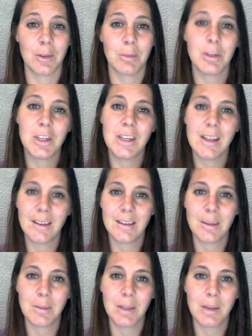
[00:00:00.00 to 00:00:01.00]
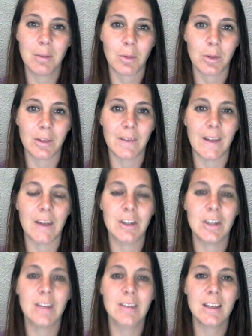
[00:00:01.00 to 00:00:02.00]
But she does something more than that. She
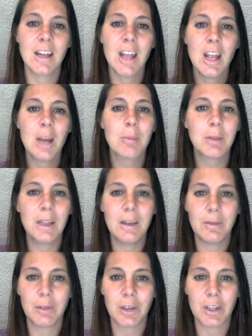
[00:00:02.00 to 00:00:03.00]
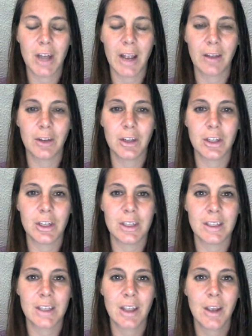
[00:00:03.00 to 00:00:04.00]
doesn't plead for a child
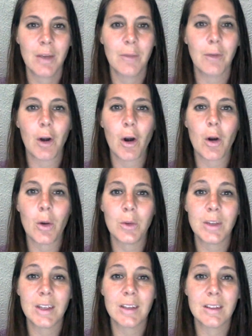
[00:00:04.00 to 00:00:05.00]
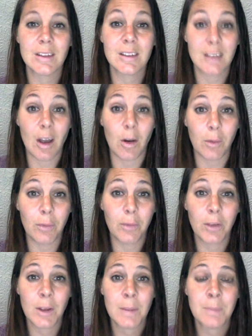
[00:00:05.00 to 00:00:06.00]
just for her own self.
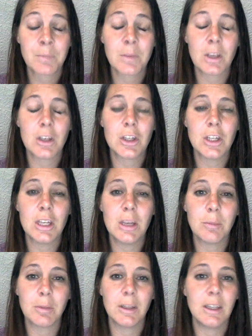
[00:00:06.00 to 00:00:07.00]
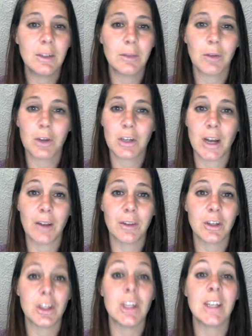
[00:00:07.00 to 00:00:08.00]
She pleads for a child that
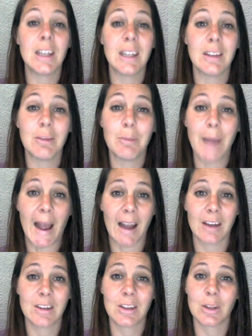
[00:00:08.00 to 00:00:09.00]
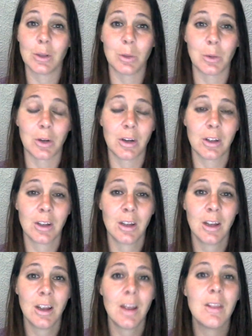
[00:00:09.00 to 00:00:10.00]
she can give back to the Lord.
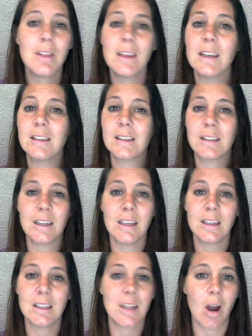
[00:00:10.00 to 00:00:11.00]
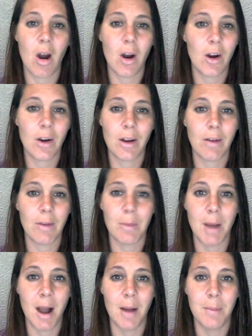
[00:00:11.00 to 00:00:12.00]
This is the heart of a
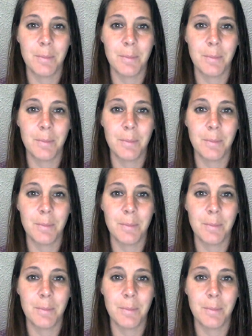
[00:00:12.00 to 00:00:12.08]
mom.